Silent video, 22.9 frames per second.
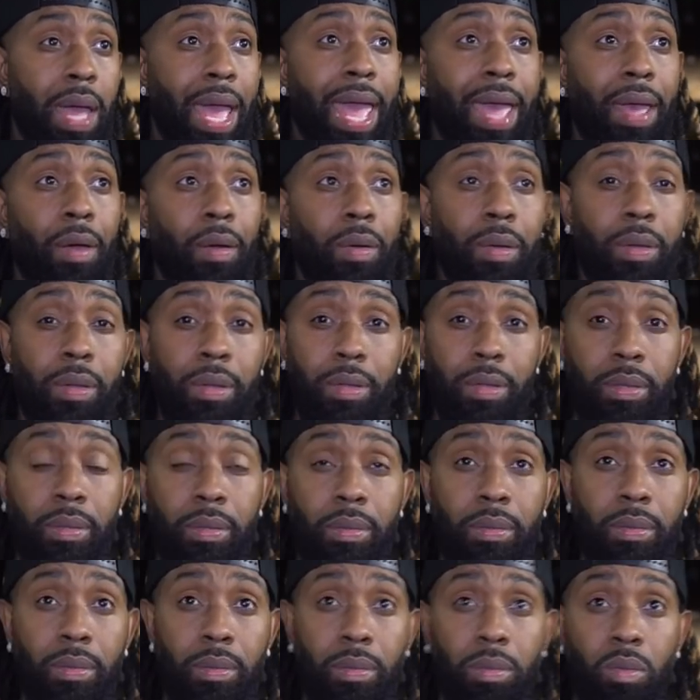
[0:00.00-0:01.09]
you know, how?
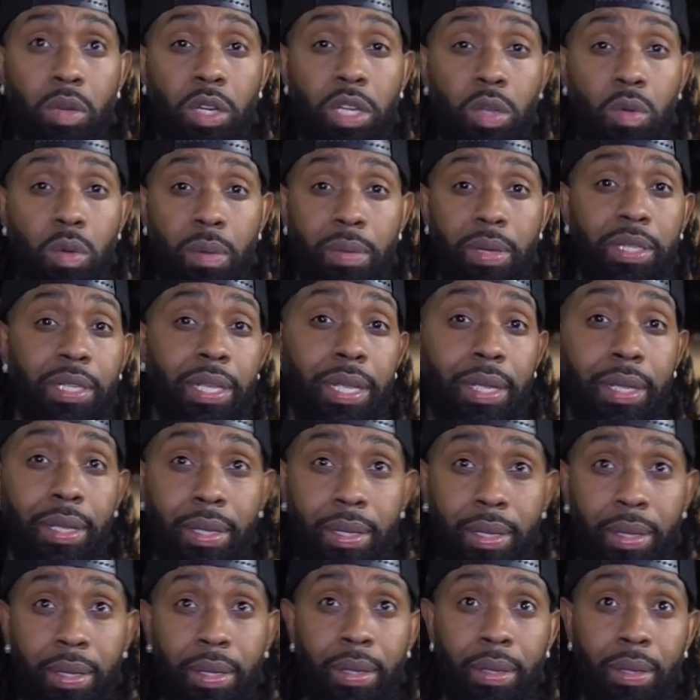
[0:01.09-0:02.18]
Opposed to. What do you want me to say?
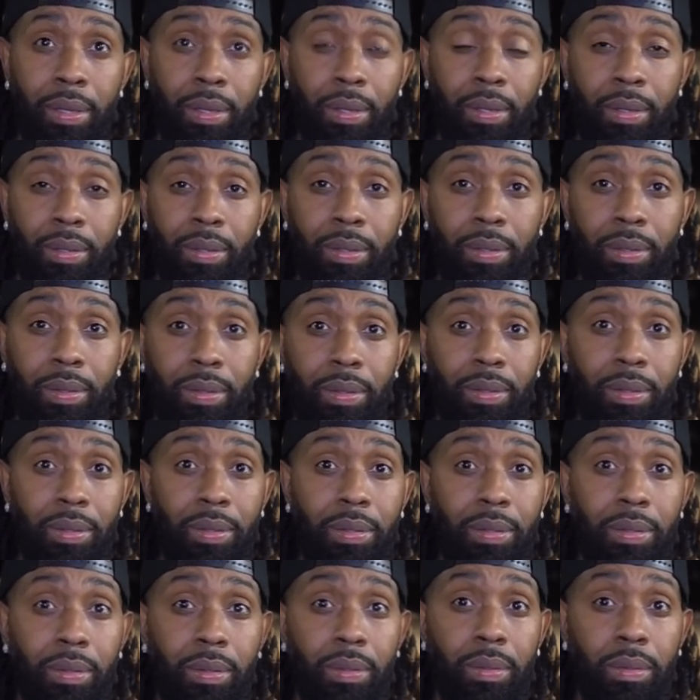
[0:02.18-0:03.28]
No, I'm, I'm,
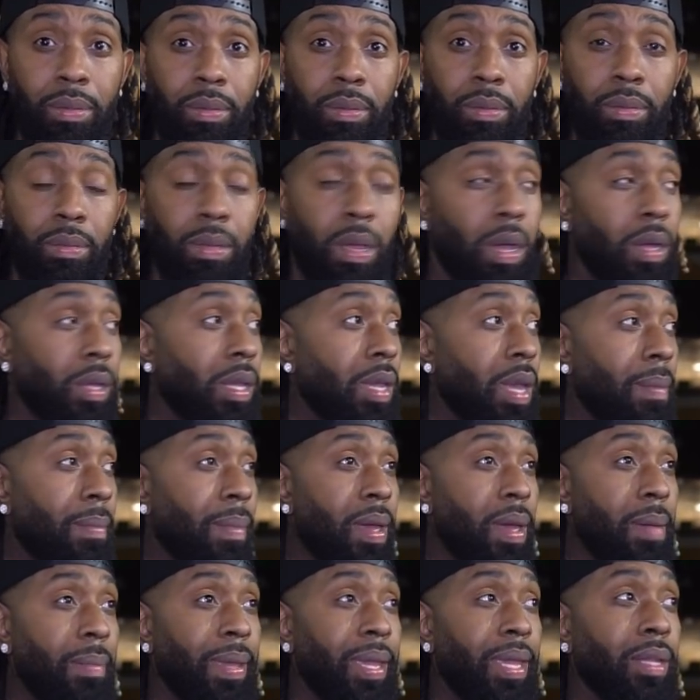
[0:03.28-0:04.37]
I'm just, oh, you, I
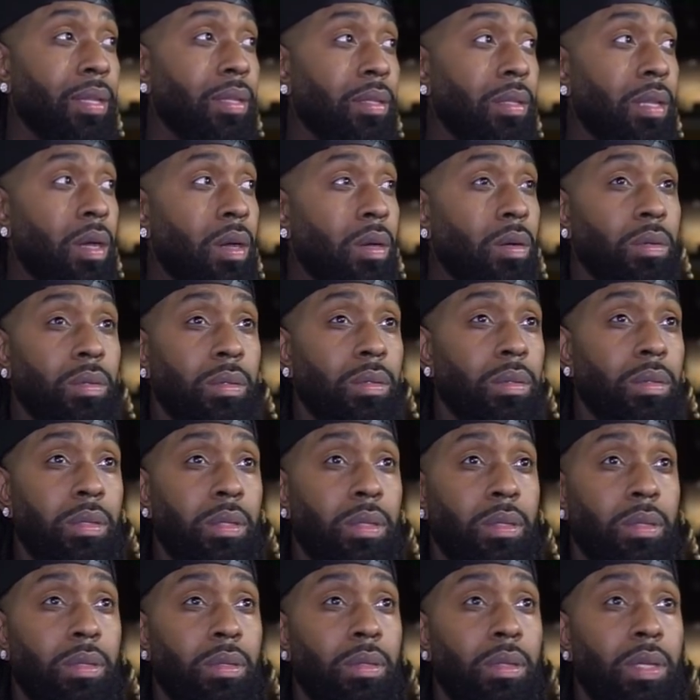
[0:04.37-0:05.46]
just I mean, know no, how this
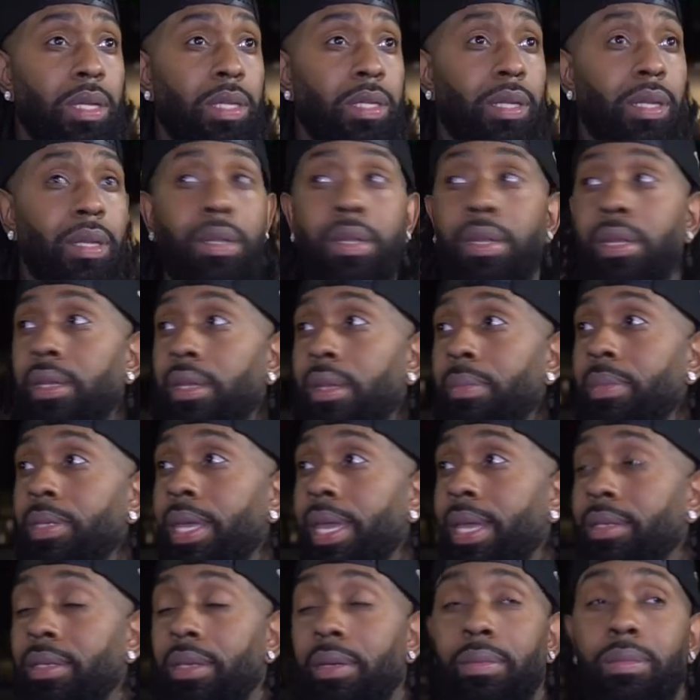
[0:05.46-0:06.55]
goes. Listen, let, let me
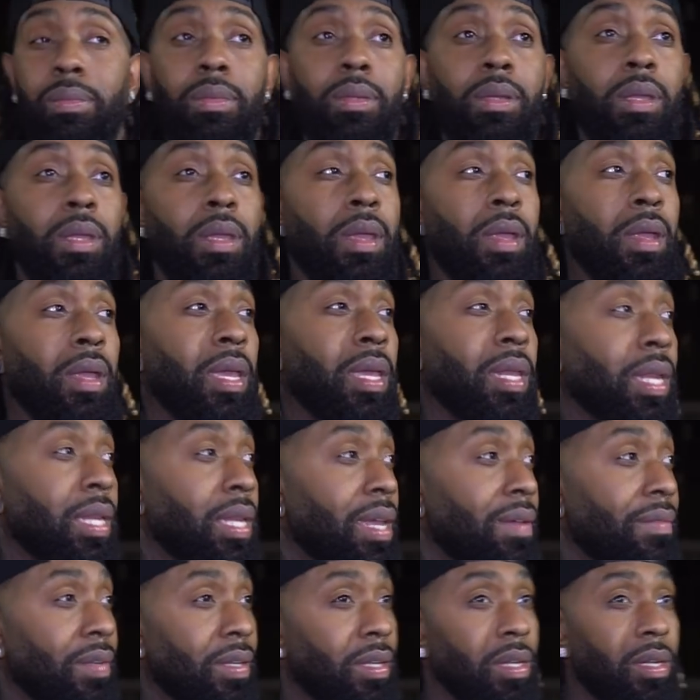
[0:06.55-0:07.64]
tell you something. In
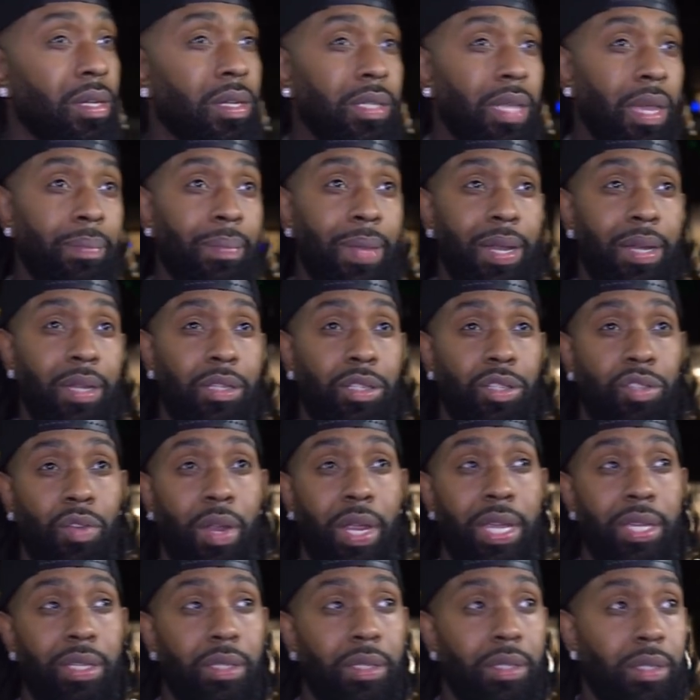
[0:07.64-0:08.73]
eleven years, I'm not a
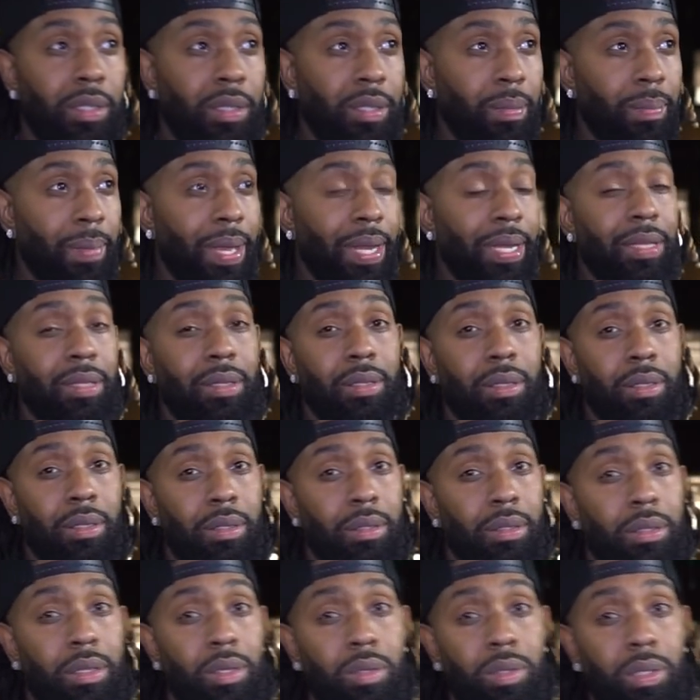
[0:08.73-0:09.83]
stranger to somebody
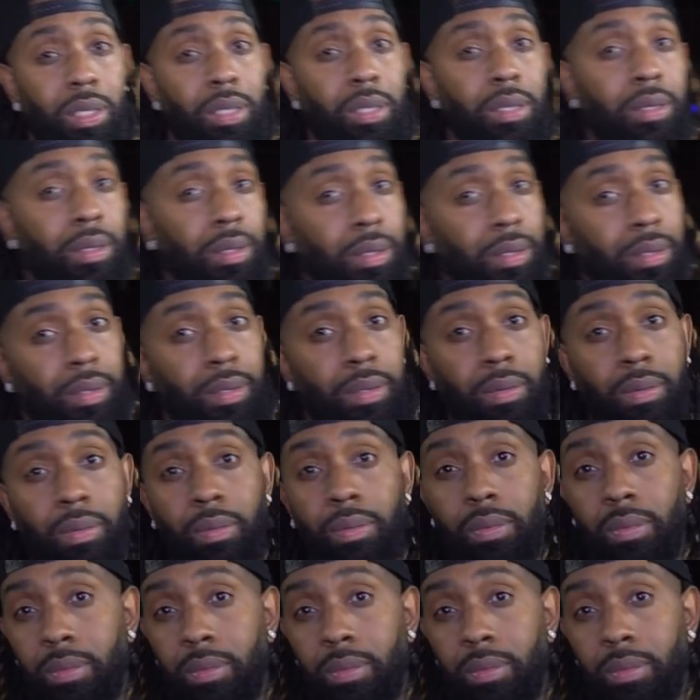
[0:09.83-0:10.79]
losing. Mm.